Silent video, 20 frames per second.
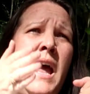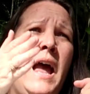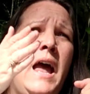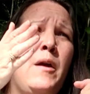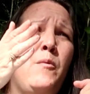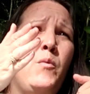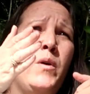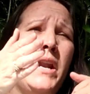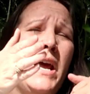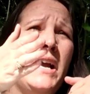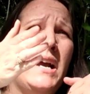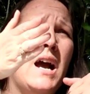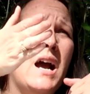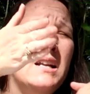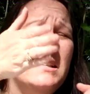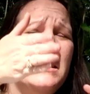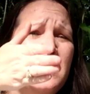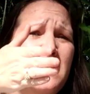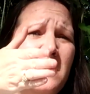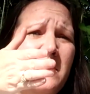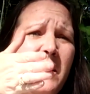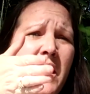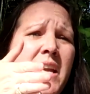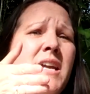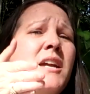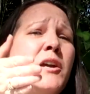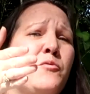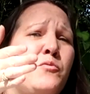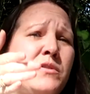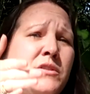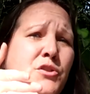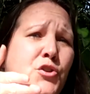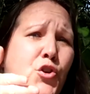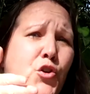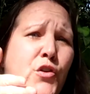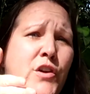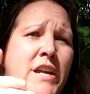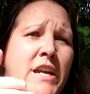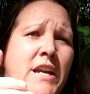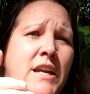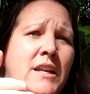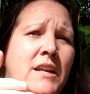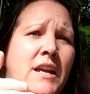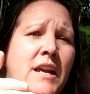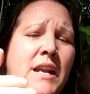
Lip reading: And when I got to the light, it was green,